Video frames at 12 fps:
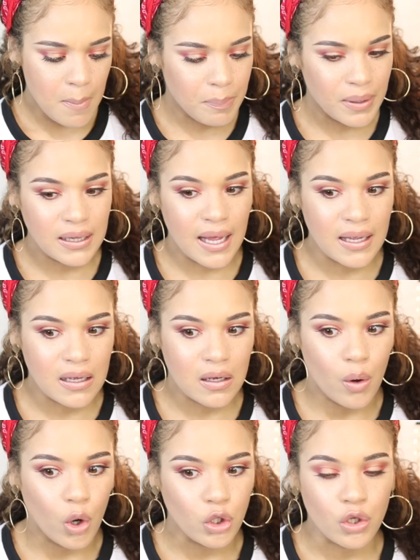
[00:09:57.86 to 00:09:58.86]
but like,
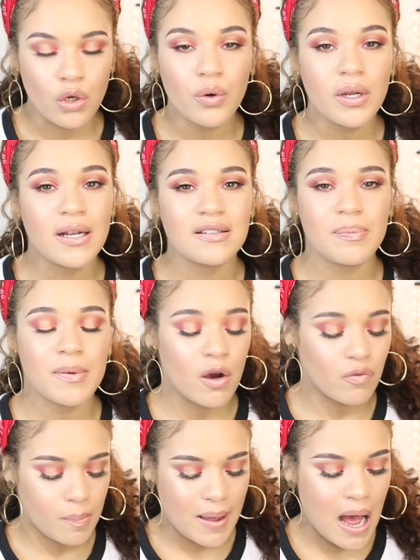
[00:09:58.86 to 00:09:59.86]
you don't need it to be
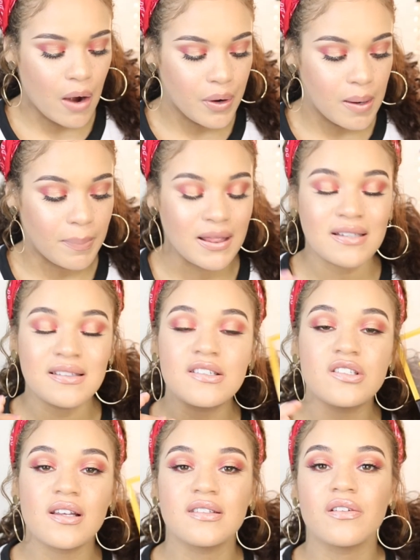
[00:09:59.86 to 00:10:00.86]
overpowering, but this
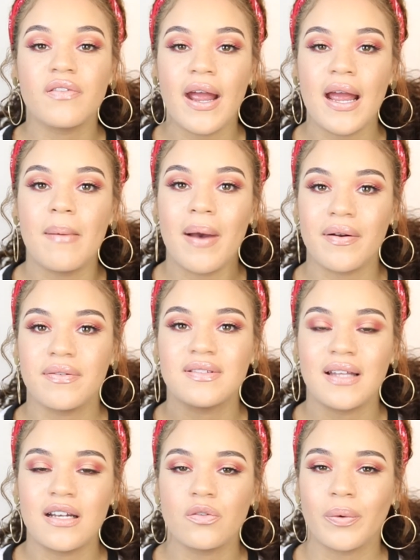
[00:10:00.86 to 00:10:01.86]
is just the right amount of
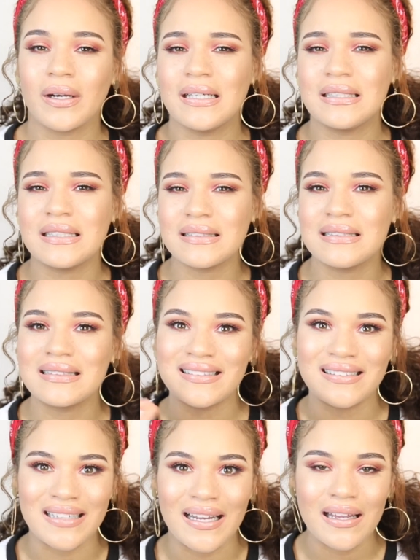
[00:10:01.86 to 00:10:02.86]
scent where it doesn't
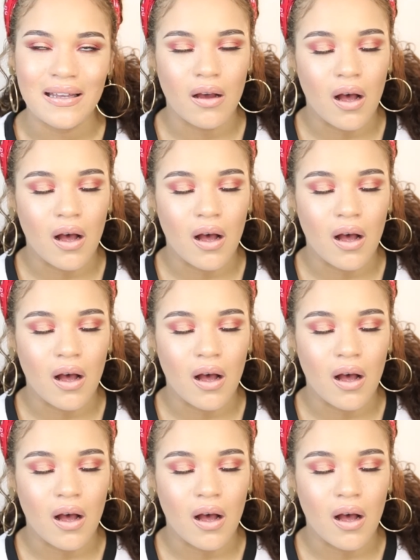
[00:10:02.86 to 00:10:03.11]
stink,